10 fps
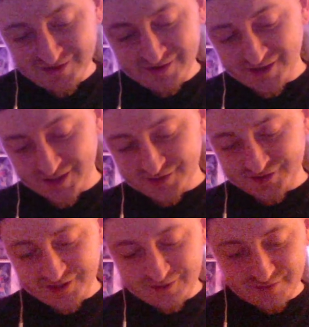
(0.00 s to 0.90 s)

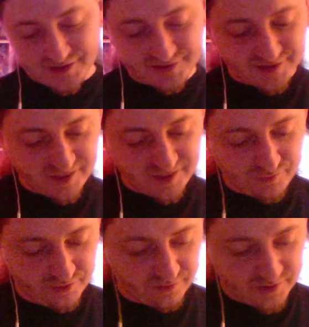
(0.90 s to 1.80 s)

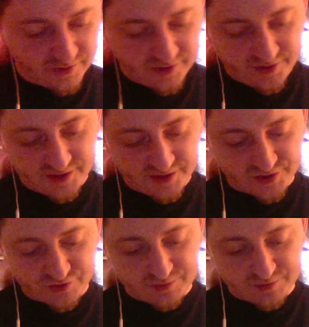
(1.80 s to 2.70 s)
the
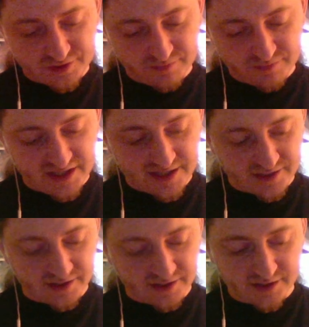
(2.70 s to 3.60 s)
inscription began
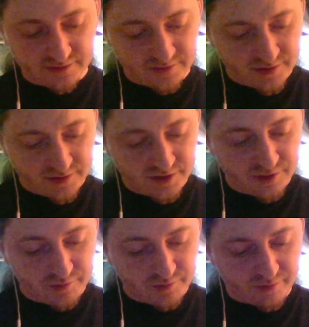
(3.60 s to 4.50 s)
again,
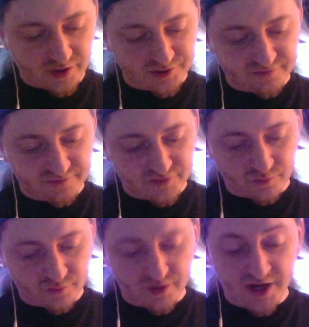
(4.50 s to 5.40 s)
but parts of it were
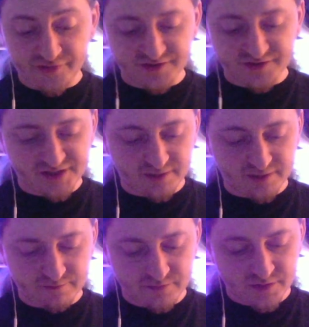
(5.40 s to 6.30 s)
not the same.
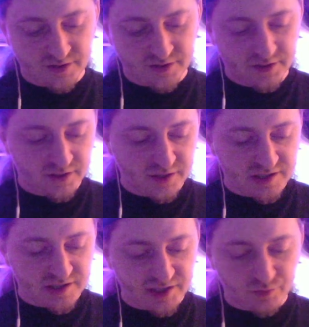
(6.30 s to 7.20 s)

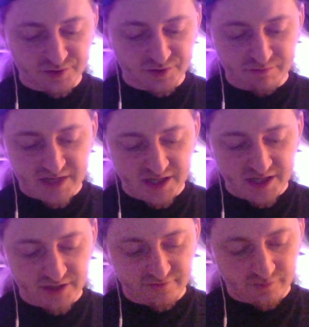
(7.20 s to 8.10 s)
It was made of
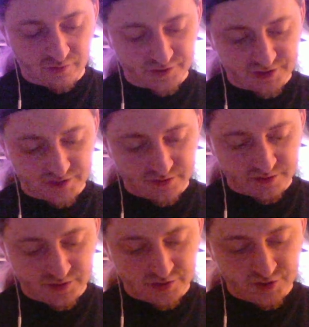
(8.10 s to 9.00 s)
abhorsen
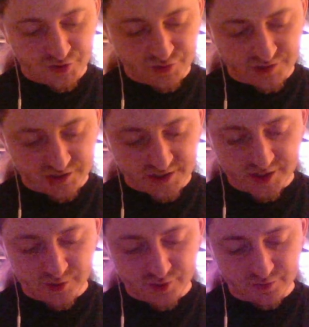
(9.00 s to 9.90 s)
to slay
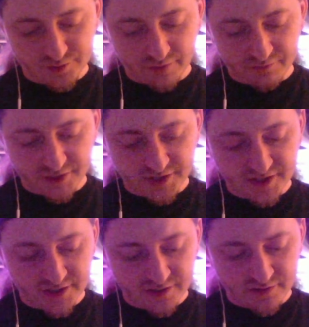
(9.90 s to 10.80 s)
those already
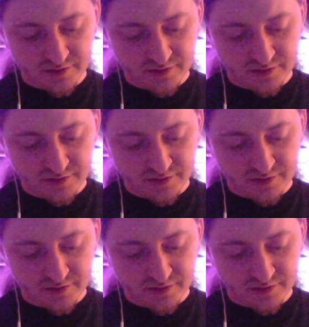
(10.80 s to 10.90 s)
dead,